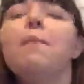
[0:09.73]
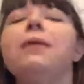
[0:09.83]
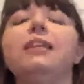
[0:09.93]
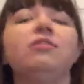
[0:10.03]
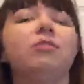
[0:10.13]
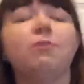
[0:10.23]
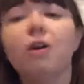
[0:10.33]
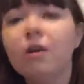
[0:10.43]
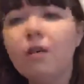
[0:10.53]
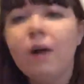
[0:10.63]
But
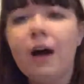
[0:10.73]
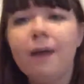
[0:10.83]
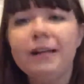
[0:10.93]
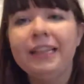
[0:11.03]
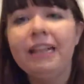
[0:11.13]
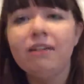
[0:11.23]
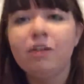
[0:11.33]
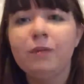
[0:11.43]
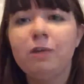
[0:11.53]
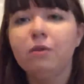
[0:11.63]
tomorrow and later in
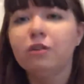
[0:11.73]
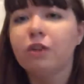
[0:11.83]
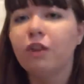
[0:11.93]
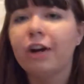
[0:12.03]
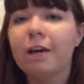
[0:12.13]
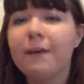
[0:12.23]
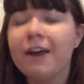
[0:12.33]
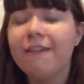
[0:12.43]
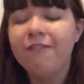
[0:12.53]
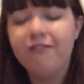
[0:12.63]
the week you will start learning
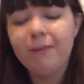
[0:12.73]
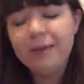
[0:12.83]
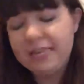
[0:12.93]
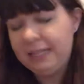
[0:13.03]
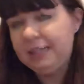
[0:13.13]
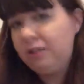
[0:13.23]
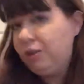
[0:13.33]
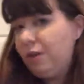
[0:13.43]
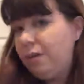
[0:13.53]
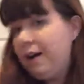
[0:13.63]
about amphibians.
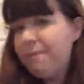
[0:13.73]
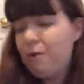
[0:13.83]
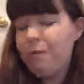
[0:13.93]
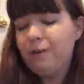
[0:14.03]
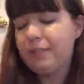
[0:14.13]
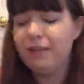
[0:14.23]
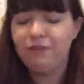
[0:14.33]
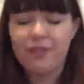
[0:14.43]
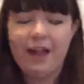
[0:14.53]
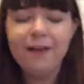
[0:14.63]
So I hope you're excited
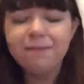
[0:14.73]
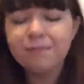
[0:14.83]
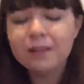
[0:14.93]
for that.